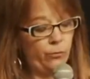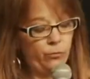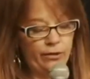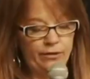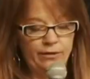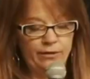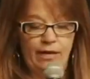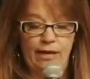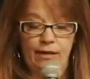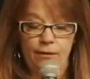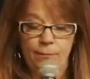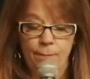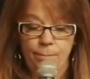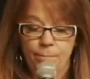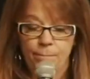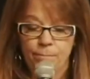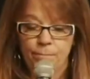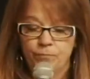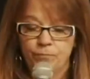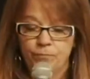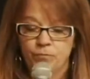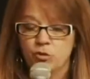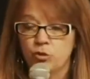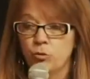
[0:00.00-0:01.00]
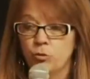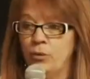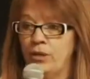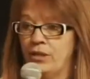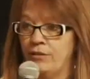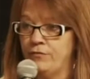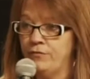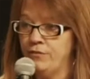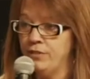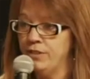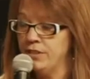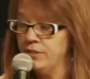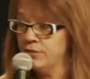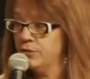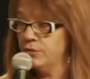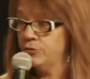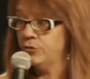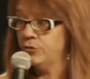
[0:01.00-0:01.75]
with that. So when I finished the